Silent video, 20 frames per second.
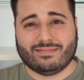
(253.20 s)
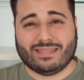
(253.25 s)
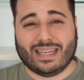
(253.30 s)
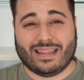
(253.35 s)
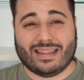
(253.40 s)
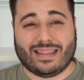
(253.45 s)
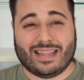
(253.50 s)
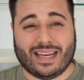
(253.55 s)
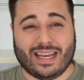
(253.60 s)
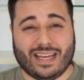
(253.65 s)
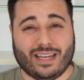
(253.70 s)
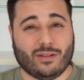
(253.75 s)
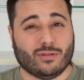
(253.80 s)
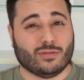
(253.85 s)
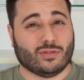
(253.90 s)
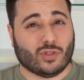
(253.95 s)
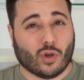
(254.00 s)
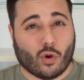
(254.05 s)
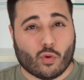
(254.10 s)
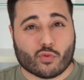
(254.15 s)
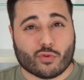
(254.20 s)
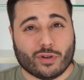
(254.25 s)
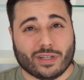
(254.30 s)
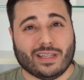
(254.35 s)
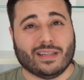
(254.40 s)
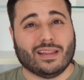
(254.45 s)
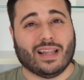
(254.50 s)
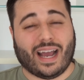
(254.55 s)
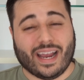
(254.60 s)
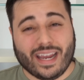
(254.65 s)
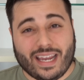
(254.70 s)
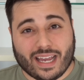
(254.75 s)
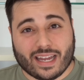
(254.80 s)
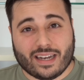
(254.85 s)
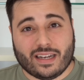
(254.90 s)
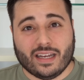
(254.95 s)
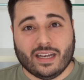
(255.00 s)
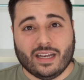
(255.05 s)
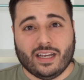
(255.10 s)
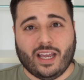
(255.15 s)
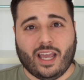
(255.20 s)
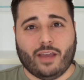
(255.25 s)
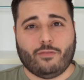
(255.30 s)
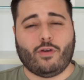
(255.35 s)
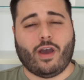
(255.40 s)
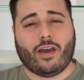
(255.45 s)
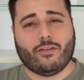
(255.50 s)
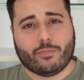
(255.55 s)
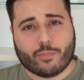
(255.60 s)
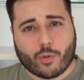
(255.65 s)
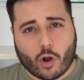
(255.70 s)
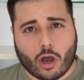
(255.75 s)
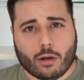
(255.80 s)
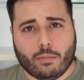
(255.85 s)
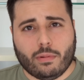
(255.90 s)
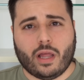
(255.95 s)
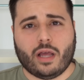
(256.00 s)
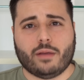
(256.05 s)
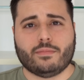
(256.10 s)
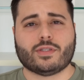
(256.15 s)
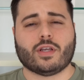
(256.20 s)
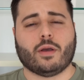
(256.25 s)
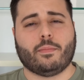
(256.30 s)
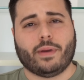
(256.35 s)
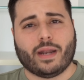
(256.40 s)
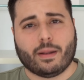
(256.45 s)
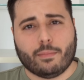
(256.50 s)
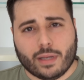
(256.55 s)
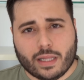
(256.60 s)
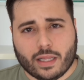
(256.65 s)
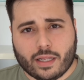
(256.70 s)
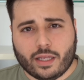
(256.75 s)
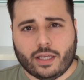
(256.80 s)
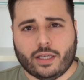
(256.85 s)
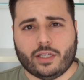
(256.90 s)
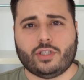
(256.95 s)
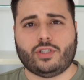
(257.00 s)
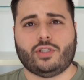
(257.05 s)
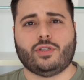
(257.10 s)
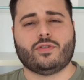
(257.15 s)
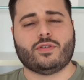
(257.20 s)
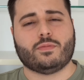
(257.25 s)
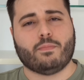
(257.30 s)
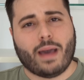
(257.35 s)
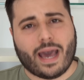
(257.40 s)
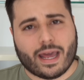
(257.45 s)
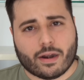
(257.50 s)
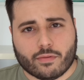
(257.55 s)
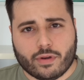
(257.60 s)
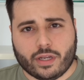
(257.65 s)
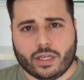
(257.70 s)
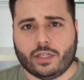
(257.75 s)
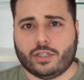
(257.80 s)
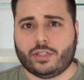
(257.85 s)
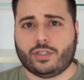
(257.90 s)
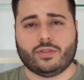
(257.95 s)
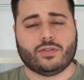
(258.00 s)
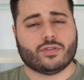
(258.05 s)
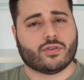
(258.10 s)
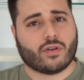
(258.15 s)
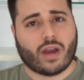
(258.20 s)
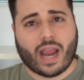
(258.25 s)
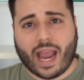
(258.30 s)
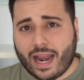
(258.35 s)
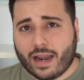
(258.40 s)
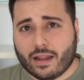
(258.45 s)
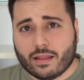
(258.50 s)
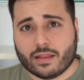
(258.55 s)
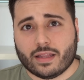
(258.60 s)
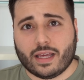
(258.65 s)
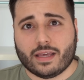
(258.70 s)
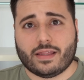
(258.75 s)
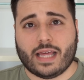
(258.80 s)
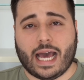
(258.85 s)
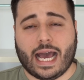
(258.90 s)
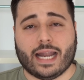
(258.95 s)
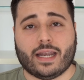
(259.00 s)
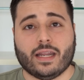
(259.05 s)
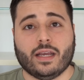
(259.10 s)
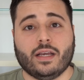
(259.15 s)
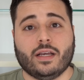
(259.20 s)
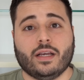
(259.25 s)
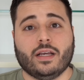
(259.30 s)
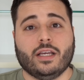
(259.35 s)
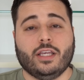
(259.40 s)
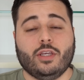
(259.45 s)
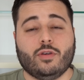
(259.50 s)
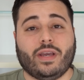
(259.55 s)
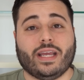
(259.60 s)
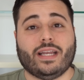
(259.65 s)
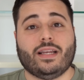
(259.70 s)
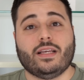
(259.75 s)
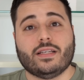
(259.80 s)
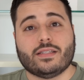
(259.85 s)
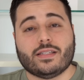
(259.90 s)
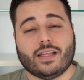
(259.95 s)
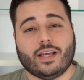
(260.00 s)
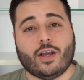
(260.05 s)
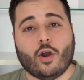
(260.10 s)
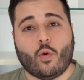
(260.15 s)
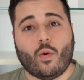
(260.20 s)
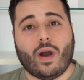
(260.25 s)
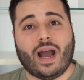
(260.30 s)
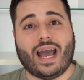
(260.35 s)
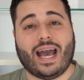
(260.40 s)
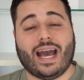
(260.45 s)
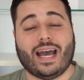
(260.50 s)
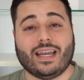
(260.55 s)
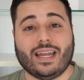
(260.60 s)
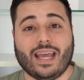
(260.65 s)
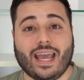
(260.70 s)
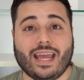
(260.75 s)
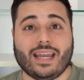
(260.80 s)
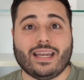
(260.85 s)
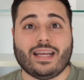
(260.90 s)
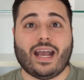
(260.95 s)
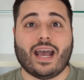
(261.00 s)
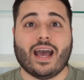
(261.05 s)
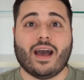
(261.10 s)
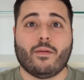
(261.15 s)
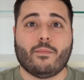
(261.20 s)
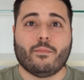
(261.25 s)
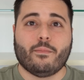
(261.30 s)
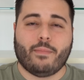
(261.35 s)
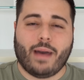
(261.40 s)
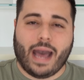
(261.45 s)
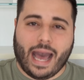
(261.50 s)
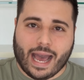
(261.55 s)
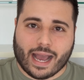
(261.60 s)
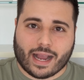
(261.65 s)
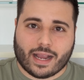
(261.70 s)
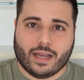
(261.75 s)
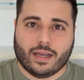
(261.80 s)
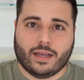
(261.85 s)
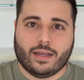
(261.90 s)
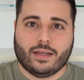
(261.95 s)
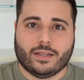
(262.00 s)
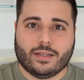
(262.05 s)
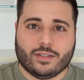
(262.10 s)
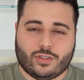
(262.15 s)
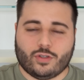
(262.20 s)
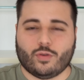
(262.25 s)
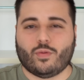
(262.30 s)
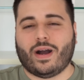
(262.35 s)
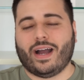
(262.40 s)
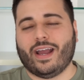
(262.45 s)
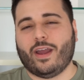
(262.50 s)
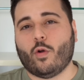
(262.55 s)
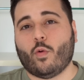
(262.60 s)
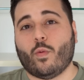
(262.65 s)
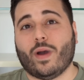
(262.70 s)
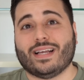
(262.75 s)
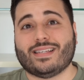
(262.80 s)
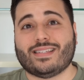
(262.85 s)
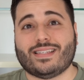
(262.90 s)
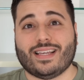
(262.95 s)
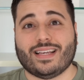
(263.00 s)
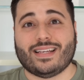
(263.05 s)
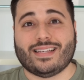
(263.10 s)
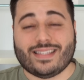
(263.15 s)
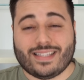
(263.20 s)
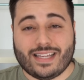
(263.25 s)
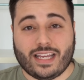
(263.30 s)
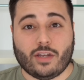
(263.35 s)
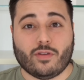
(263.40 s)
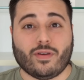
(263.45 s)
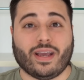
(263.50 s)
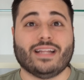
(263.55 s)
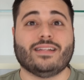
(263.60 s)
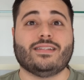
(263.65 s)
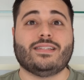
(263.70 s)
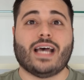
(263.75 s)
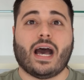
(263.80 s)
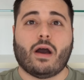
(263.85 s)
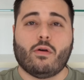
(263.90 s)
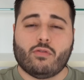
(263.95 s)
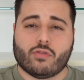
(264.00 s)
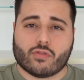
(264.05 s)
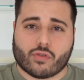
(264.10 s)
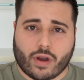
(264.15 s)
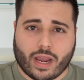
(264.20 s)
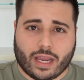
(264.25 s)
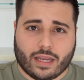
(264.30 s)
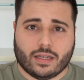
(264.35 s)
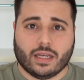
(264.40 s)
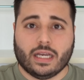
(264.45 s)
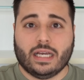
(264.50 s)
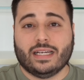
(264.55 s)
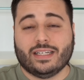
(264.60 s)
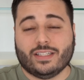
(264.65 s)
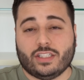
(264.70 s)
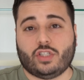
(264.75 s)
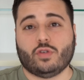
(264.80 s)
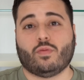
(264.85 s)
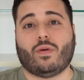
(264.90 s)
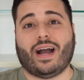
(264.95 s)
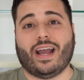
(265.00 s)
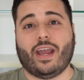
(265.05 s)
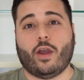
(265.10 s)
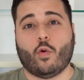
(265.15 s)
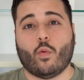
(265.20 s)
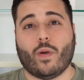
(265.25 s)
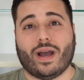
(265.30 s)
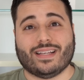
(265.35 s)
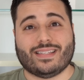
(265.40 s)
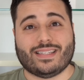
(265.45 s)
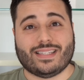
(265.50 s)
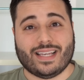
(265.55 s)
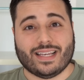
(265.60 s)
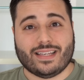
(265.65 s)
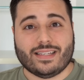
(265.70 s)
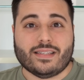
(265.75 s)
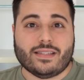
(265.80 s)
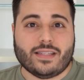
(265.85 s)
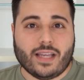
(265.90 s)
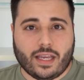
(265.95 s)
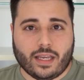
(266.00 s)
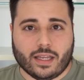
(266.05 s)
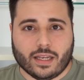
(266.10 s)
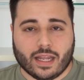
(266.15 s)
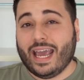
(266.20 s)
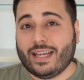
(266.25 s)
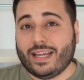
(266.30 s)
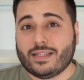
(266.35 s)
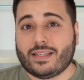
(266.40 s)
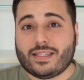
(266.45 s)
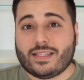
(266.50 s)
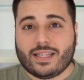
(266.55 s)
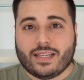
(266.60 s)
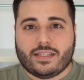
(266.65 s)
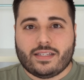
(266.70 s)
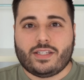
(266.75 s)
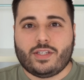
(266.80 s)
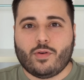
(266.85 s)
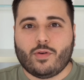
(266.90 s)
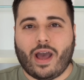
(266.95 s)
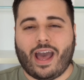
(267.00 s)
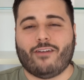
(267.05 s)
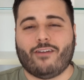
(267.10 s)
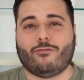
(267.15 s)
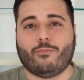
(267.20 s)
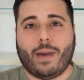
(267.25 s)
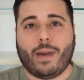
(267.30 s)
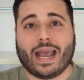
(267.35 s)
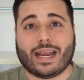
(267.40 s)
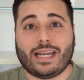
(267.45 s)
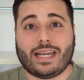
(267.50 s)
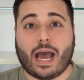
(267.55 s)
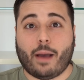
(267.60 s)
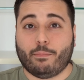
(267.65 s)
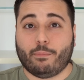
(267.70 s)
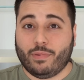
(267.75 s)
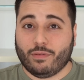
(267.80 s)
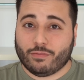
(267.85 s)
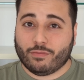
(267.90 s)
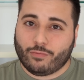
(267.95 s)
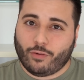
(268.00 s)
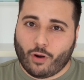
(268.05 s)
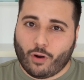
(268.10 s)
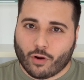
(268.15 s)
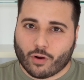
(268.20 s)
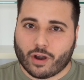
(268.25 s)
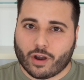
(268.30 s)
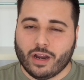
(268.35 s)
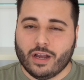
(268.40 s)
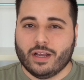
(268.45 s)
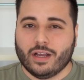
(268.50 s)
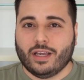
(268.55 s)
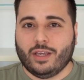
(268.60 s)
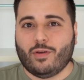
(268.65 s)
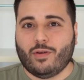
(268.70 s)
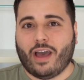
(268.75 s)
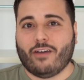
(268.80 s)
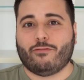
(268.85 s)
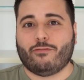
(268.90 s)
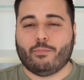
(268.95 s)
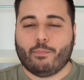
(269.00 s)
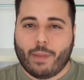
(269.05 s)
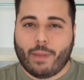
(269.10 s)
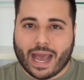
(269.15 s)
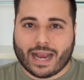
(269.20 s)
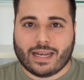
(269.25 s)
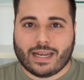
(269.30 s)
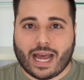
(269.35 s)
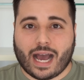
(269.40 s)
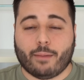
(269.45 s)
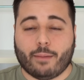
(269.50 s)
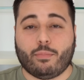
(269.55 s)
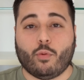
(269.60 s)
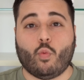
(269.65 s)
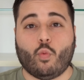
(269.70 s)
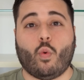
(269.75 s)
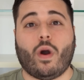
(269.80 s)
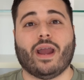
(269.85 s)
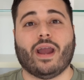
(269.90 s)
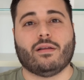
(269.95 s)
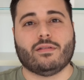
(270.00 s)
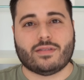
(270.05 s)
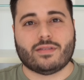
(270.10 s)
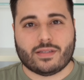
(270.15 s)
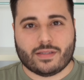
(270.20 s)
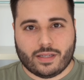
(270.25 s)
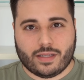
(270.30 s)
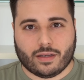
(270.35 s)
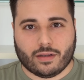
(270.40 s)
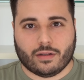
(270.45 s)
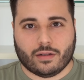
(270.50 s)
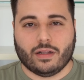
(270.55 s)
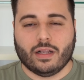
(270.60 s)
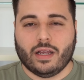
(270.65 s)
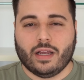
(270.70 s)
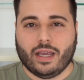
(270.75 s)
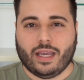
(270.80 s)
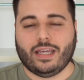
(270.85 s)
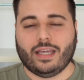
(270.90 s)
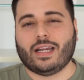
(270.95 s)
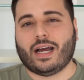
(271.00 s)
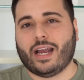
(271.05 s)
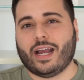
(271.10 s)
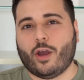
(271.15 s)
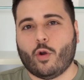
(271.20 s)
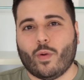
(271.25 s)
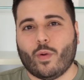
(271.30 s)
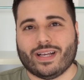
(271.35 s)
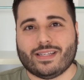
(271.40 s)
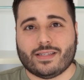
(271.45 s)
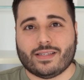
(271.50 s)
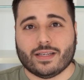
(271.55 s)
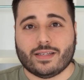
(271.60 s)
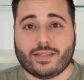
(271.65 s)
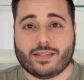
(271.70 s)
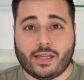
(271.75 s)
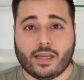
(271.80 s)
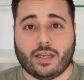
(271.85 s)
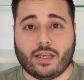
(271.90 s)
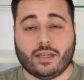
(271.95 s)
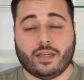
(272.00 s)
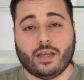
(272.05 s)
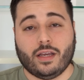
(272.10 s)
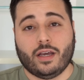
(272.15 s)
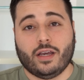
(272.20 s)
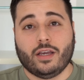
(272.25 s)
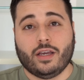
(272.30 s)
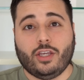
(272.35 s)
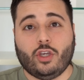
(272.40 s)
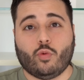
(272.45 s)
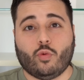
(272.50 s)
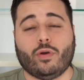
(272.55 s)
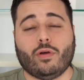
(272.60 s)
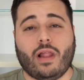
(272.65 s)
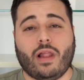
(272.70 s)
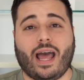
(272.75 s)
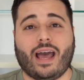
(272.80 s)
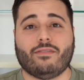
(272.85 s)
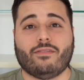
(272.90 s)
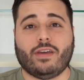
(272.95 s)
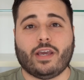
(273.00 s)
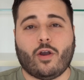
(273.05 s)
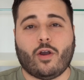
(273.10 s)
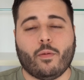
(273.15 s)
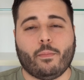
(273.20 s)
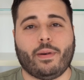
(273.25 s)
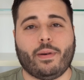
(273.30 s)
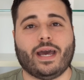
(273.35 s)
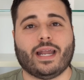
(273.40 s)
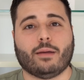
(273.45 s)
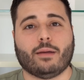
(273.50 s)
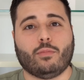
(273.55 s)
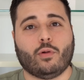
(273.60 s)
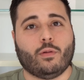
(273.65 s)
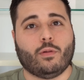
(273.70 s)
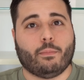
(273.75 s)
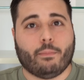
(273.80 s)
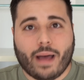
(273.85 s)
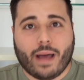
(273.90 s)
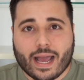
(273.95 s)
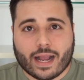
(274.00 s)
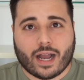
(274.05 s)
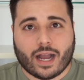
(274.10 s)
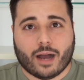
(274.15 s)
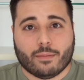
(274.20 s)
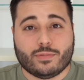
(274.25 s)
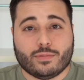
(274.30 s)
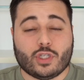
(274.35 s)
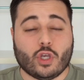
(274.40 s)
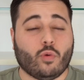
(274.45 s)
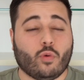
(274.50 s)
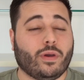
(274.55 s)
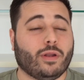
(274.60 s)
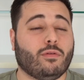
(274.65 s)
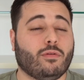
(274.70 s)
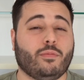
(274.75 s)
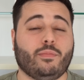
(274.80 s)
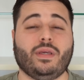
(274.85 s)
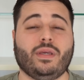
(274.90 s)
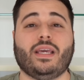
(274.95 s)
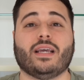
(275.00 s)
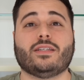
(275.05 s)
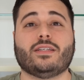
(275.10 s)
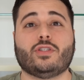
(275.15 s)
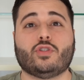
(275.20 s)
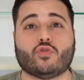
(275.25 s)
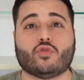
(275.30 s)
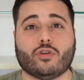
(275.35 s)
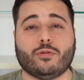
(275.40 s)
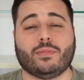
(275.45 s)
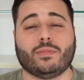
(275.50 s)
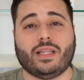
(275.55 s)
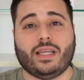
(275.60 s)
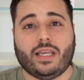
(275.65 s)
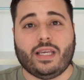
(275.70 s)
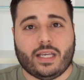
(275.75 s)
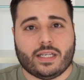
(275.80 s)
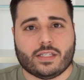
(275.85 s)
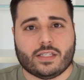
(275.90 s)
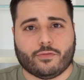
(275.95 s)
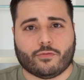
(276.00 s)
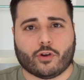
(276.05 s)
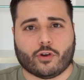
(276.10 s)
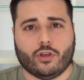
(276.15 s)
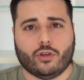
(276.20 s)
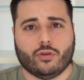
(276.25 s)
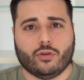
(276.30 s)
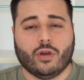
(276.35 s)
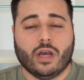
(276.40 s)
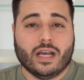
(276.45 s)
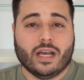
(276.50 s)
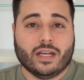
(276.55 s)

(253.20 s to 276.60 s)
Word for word: and then you don't really like it, if you have problems, compatibility issues, battery issues, or anything like that, you can easily go ahead and come back to i O S sixteen. You can downgrade to i O S sixteen. And since you have backed up before, you have backed up while still in i O S sixteen, you will have a compatible backup. So it will be extremely easy for you